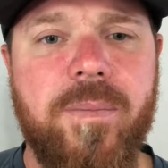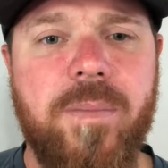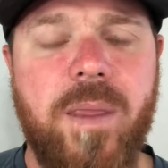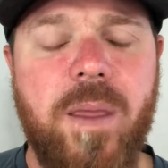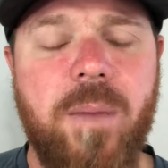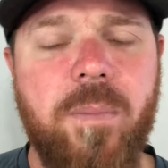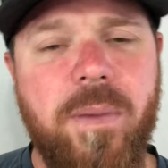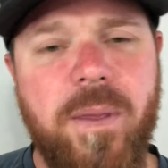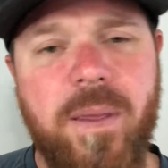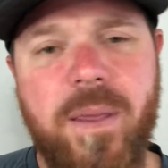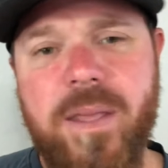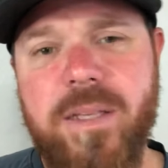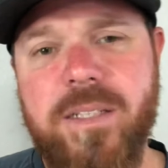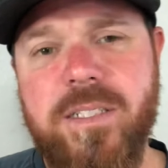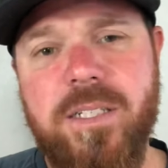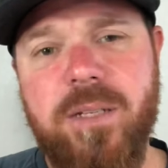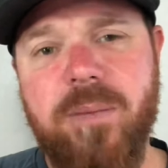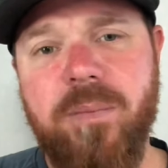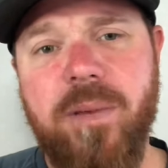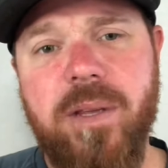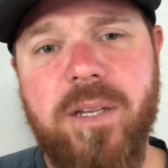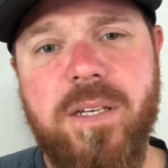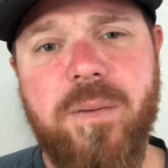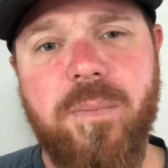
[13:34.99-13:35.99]
It'd be easy
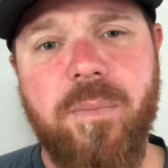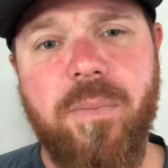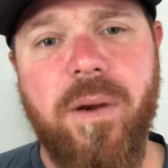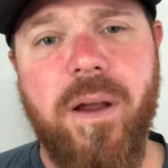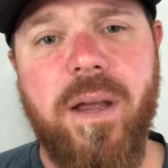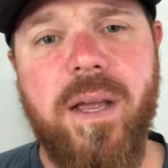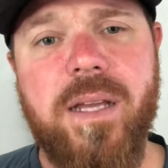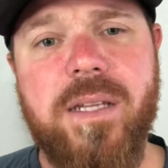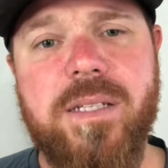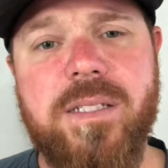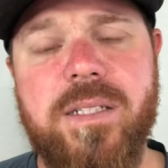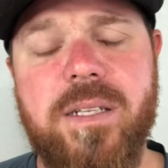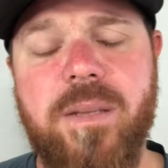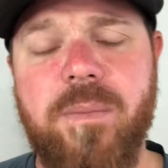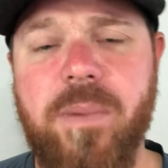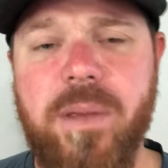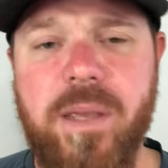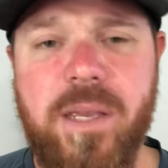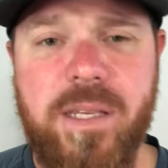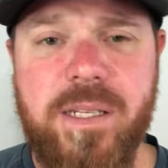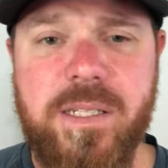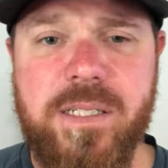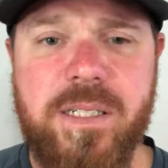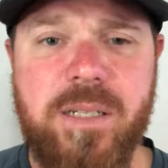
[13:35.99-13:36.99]
to be depressed. It'd be
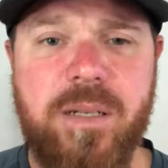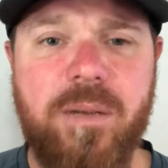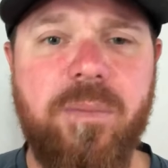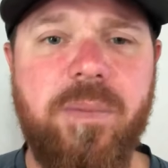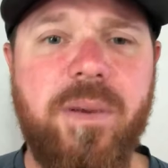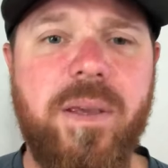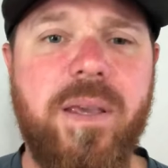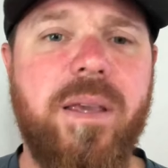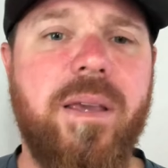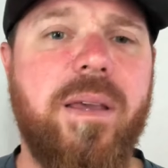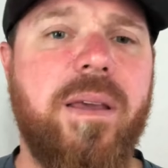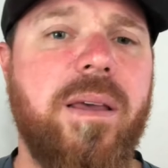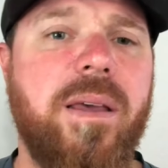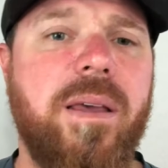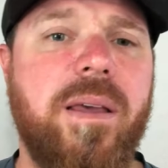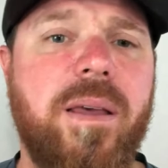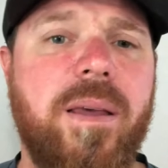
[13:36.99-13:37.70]
easy to be